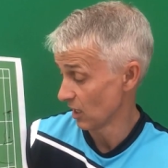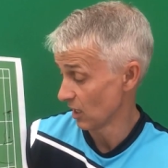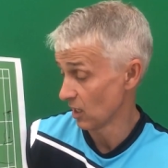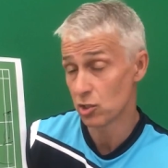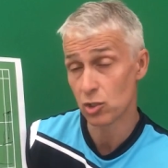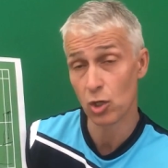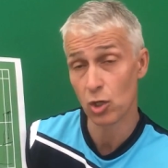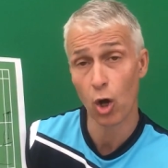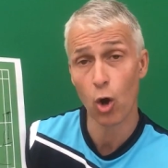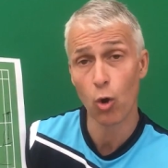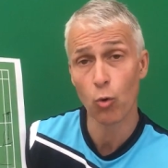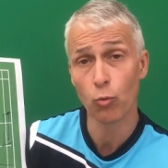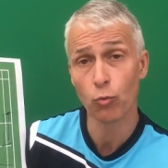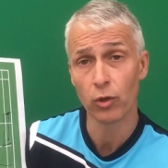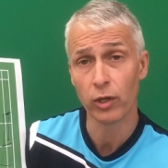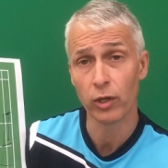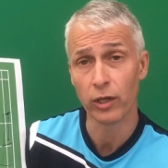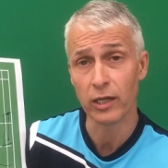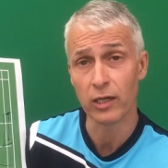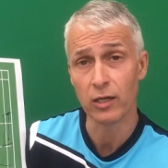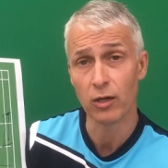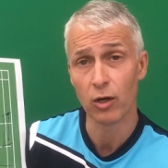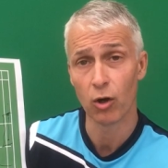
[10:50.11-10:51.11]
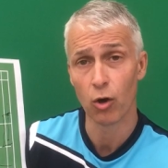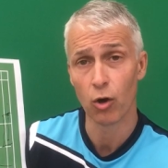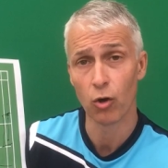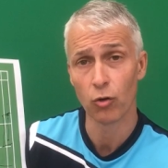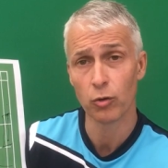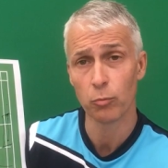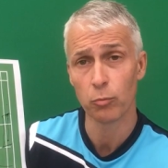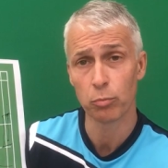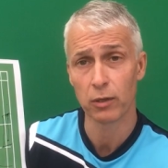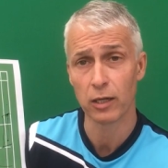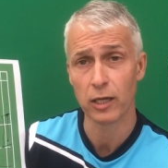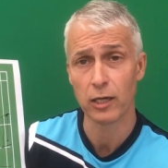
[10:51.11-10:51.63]
is only
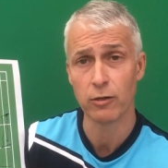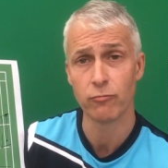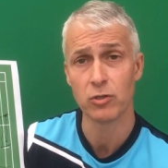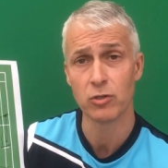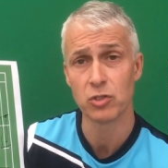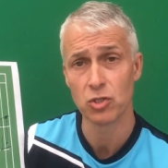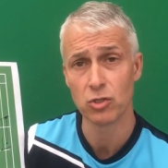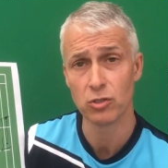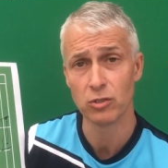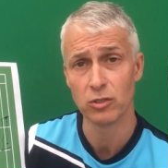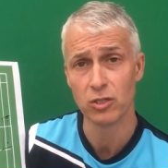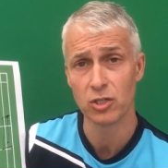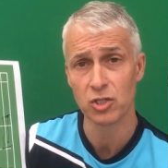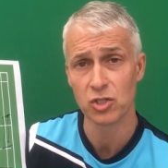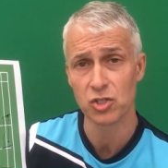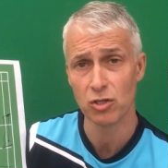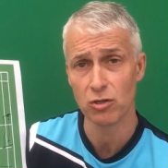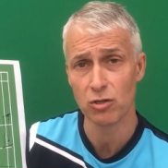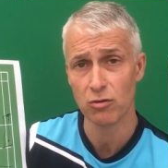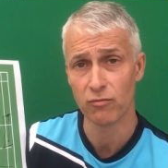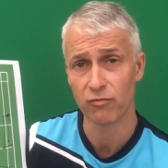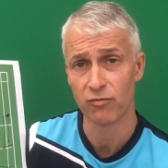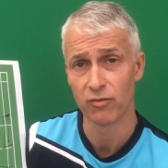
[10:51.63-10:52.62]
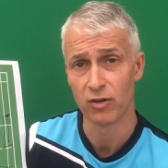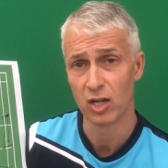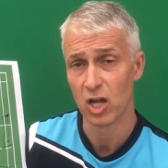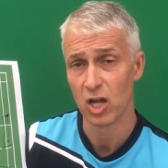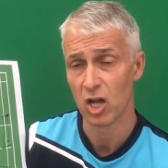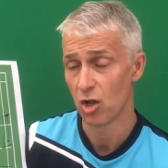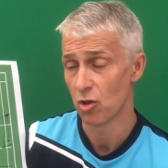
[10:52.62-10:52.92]
on the player returning the serve,